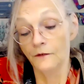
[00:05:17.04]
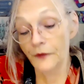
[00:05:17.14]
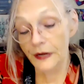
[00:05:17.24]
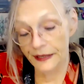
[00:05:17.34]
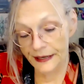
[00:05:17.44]

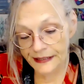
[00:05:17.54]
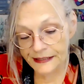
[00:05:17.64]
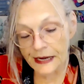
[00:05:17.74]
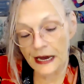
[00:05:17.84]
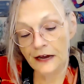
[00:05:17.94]
feeling
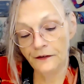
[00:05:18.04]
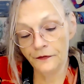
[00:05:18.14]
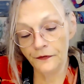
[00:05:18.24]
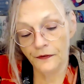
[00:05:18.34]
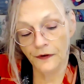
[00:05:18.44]

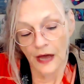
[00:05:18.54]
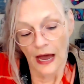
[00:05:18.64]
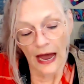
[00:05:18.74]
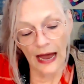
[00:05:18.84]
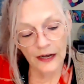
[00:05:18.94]
safe
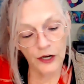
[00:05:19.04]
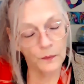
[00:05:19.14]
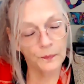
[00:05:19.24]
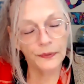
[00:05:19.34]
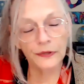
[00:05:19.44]
and
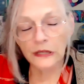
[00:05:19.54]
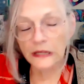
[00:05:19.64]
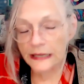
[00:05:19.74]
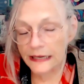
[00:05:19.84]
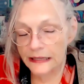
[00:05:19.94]

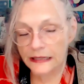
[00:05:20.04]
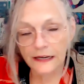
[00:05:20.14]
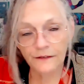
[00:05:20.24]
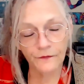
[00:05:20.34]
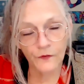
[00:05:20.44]

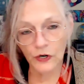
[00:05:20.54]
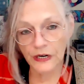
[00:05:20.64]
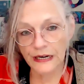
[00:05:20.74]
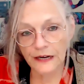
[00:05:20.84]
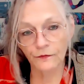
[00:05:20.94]
completely
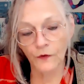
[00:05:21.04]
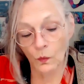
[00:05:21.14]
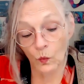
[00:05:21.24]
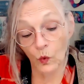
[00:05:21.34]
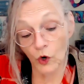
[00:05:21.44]
free
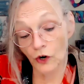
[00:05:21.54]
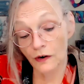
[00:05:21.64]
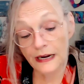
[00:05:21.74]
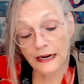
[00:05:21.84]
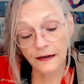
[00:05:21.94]
from
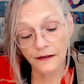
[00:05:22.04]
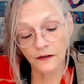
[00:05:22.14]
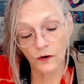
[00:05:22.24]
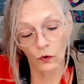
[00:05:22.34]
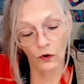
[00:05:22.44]
worry
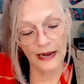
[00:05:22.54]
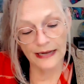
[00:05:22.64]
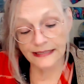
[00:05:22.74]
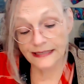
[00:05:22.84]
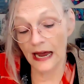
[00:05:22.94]
or
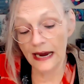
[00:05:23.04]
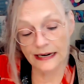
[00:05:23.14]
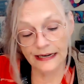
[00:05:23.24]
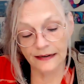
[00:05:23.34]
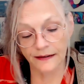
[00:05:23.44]

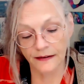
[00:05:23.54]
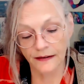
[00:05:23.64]
anxiety.